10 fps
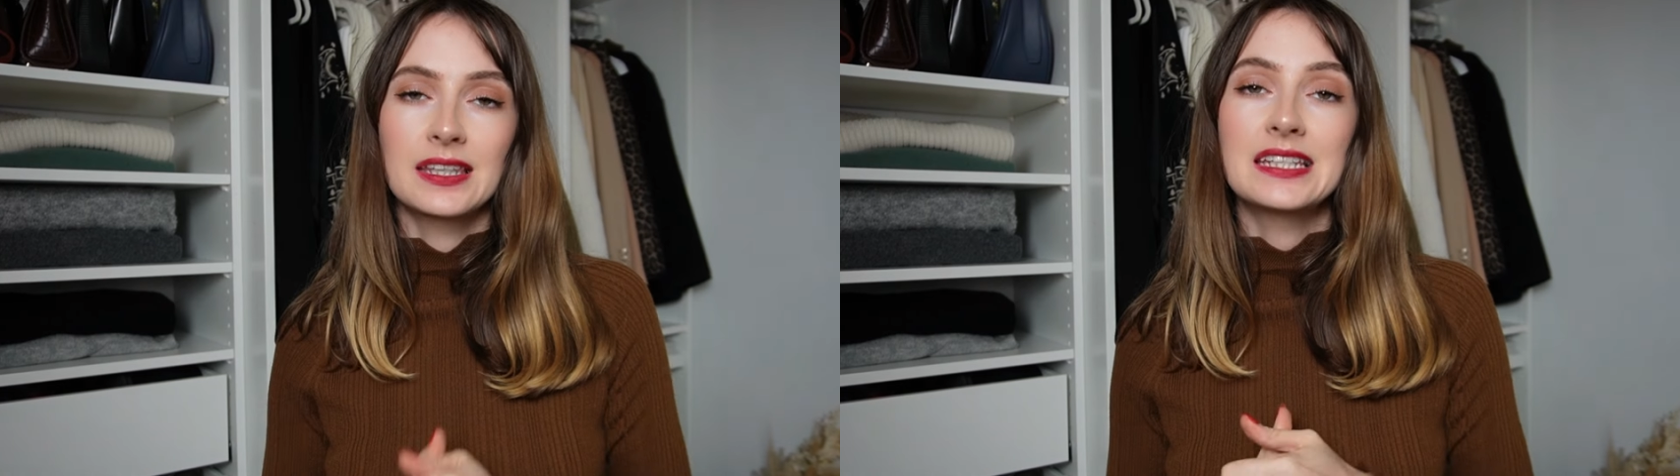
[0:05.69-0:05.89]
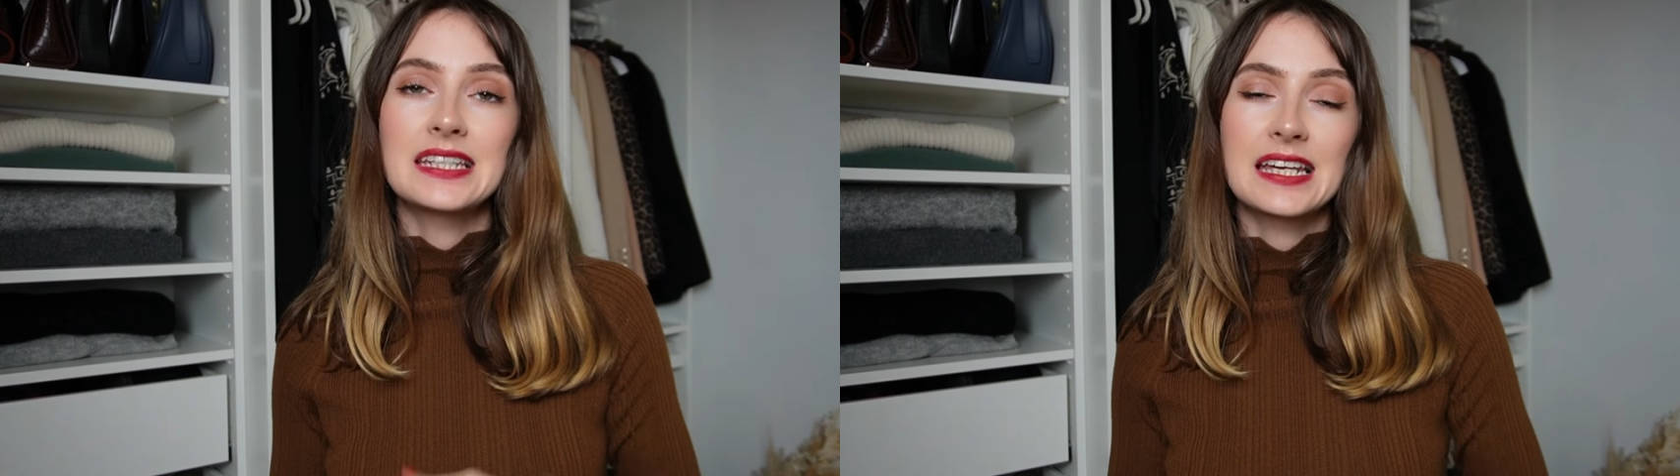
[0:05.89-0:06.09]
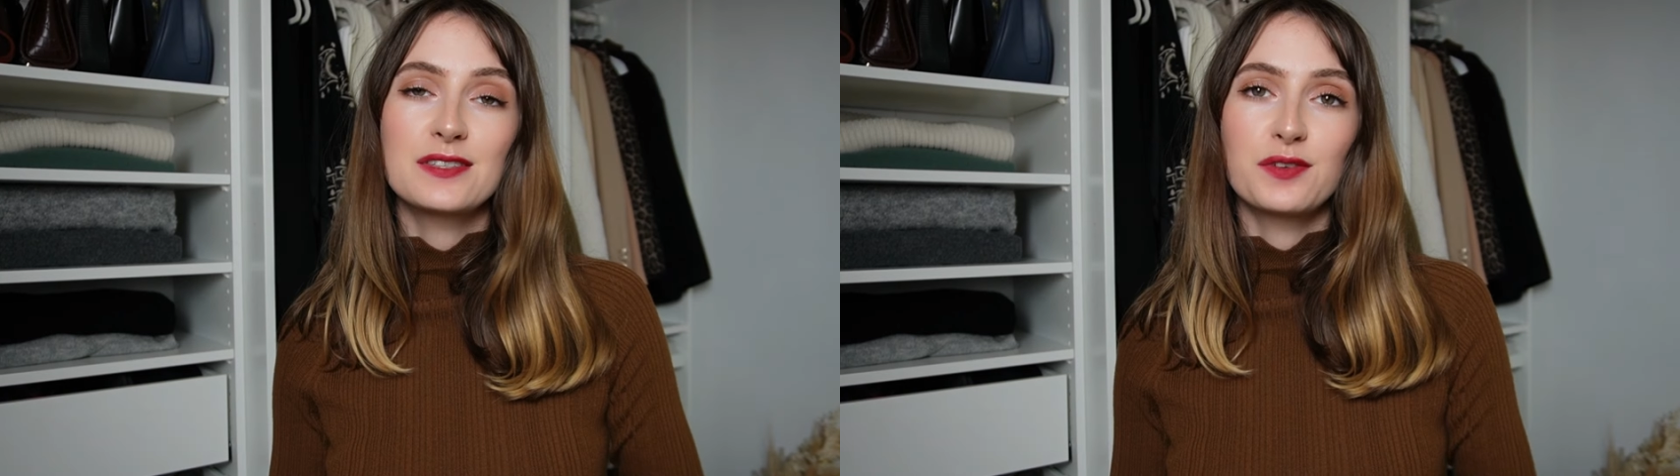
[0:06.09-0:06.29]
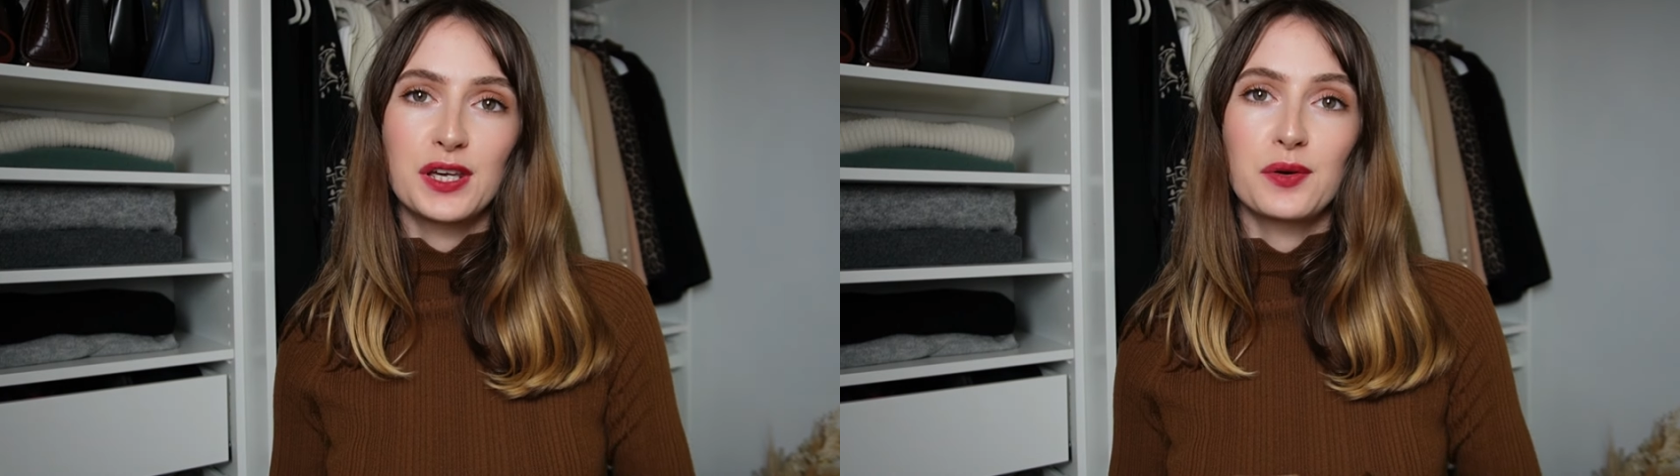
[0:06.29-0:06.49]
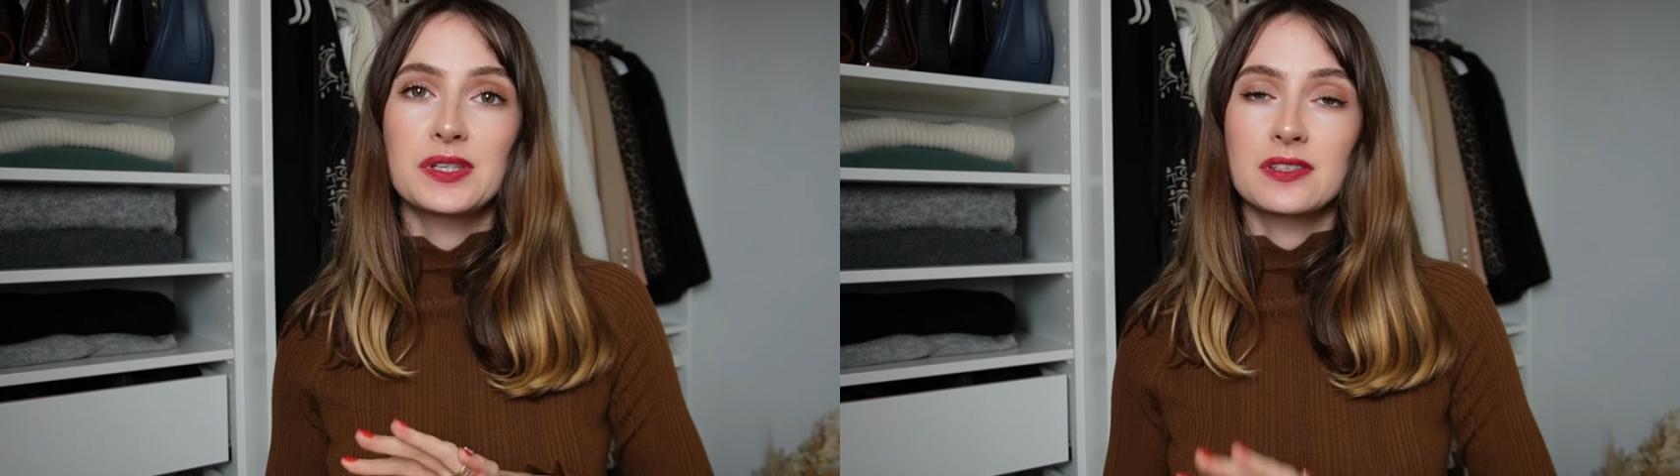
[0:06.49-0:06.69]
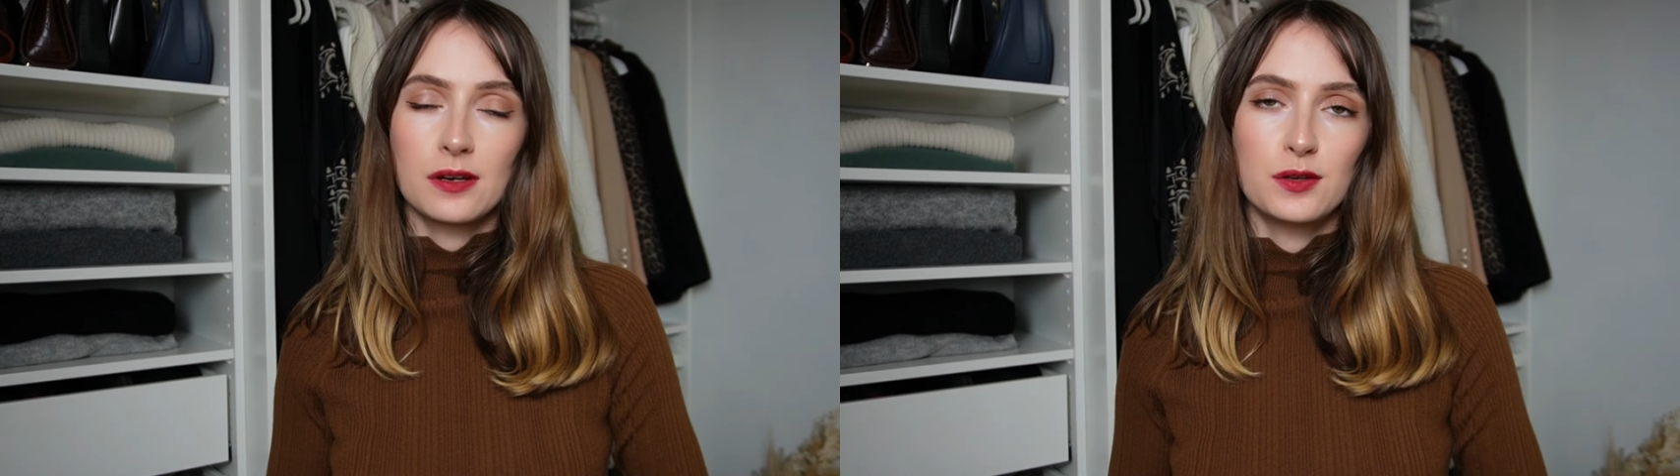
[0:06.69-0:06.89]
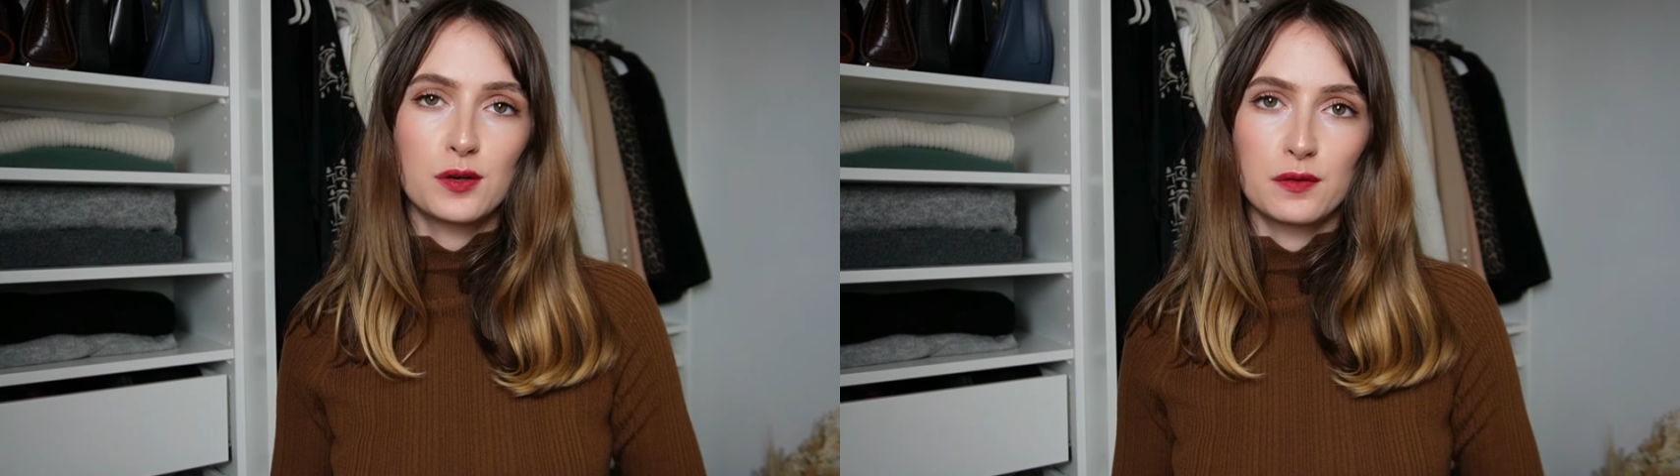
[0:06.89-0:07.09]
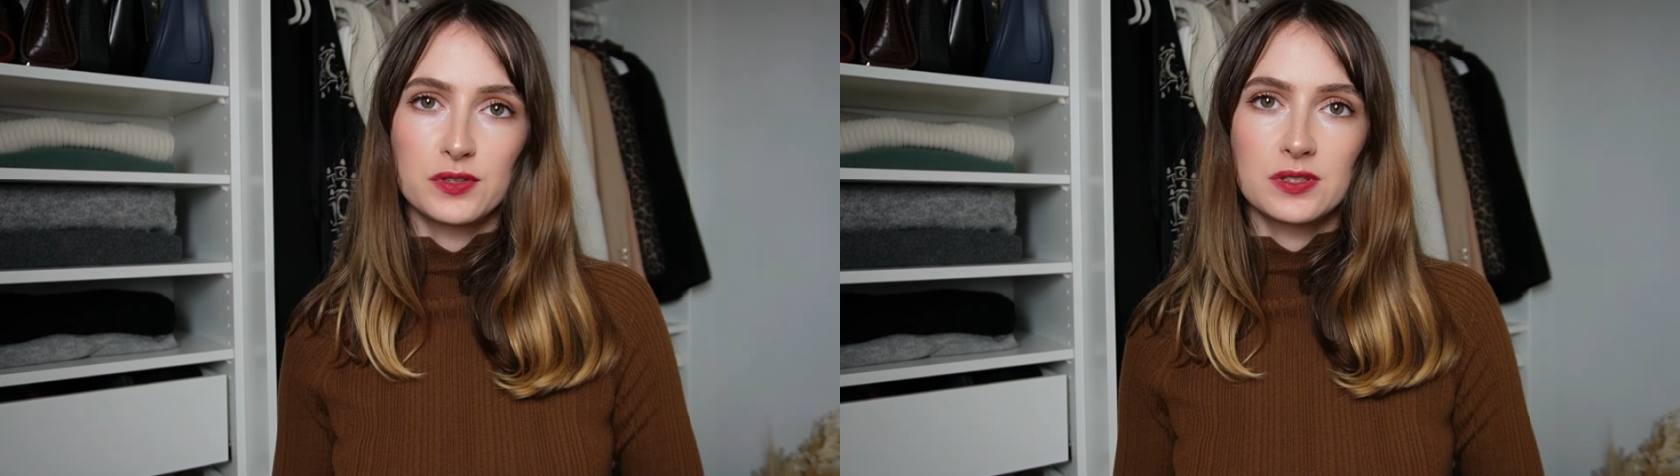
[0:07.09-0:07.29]
then today's video has got you
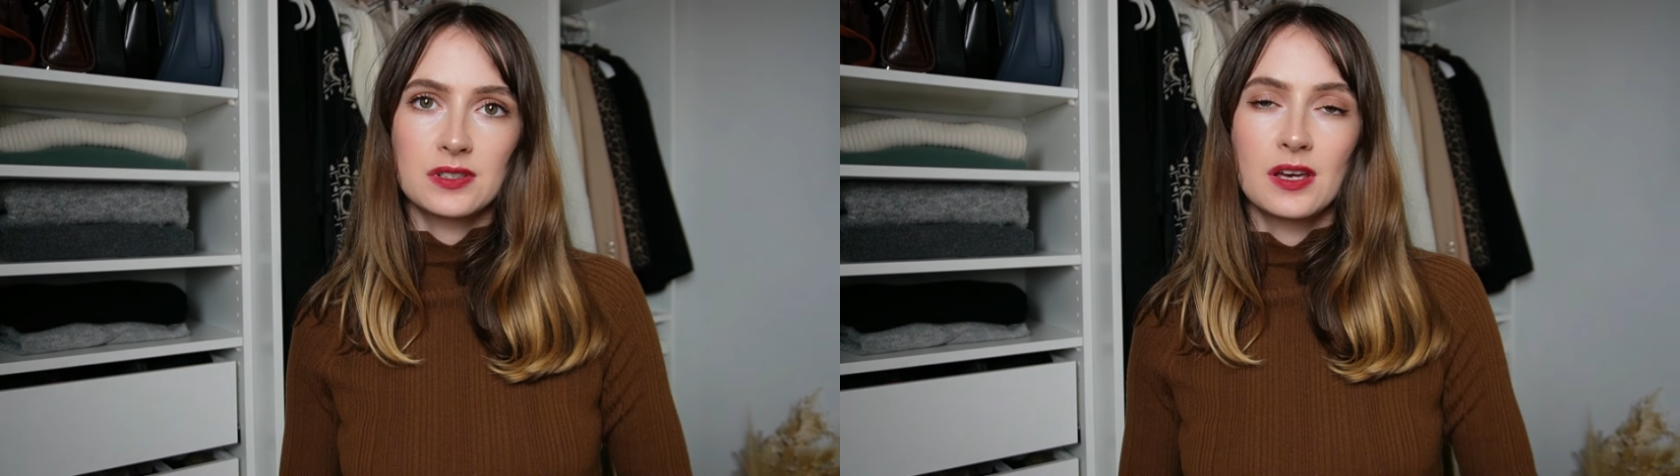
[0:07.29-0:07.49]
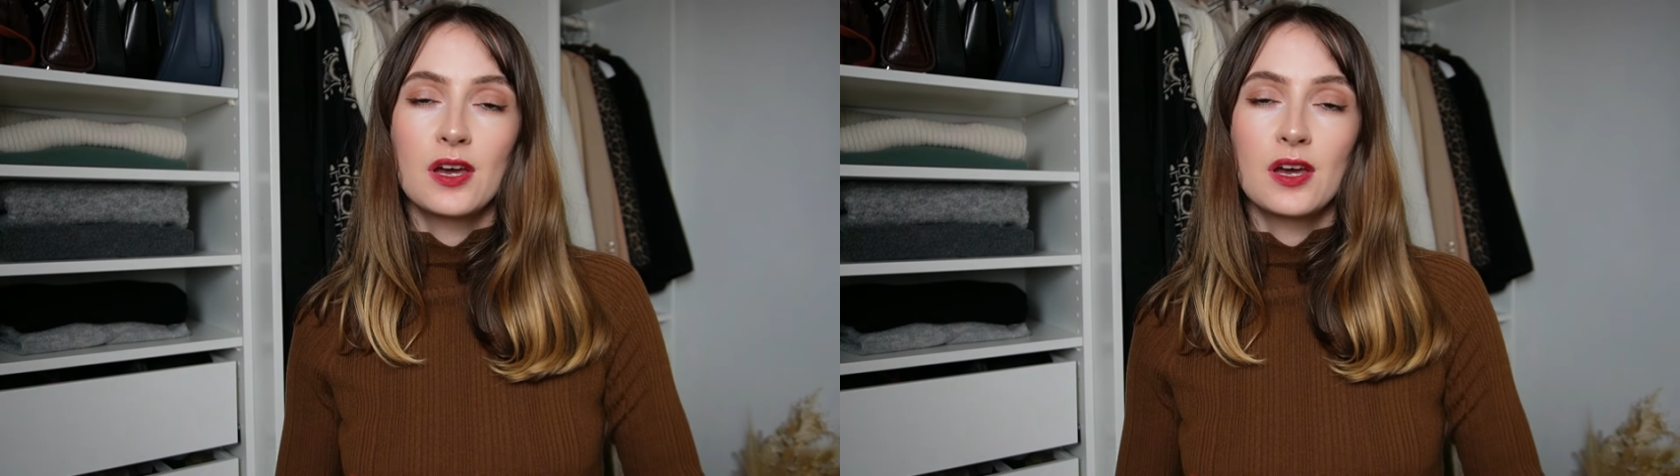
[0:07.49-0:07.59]
covered.